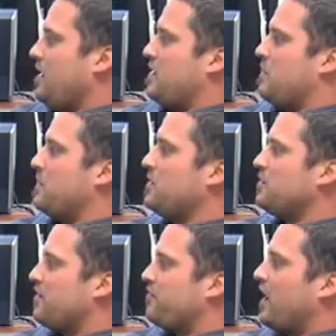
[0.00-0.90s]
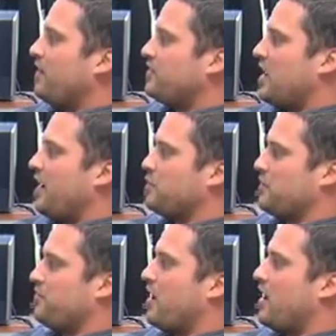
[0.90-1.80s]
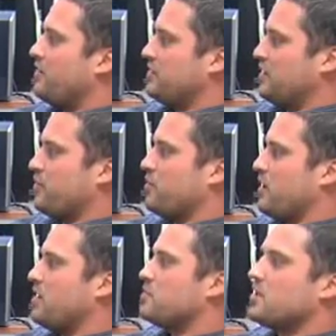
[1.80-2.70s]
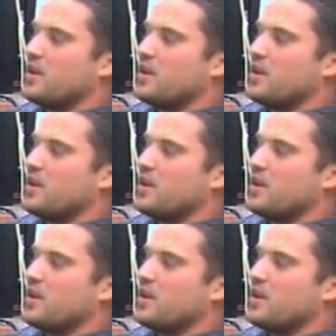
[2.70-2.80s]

is five dimensions in the personality disorder